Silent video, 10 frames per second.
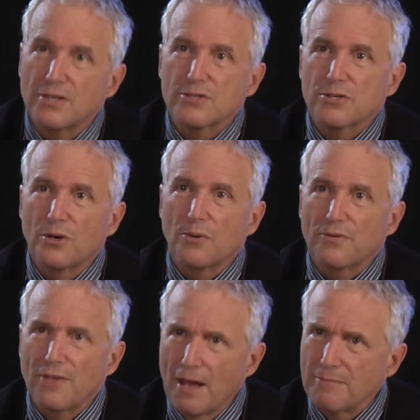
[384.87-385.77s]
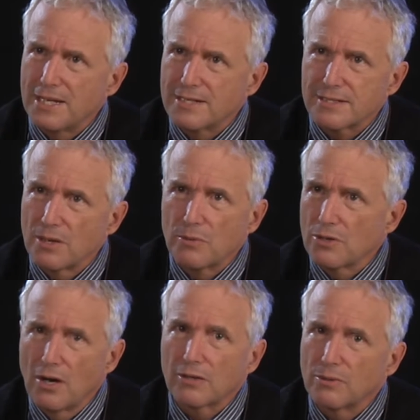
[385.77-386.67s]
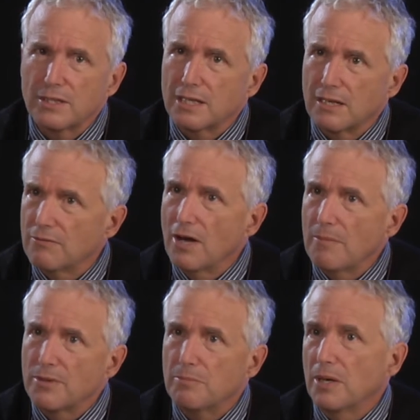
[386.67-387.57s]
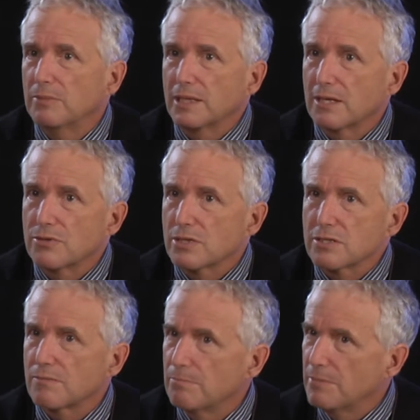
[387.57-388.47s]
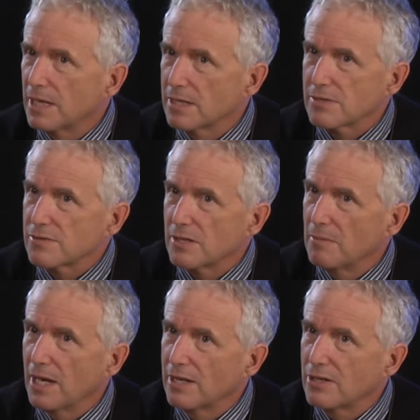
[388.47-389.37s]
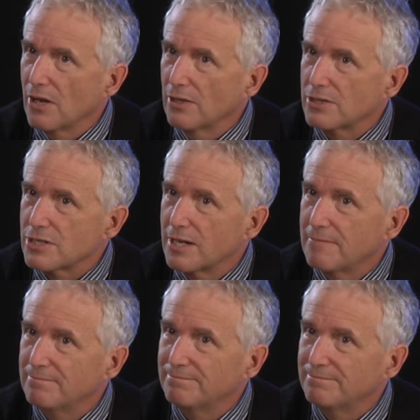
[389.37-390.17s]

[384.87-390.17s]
So that means that we're not going to give up the public interest because of some ideology.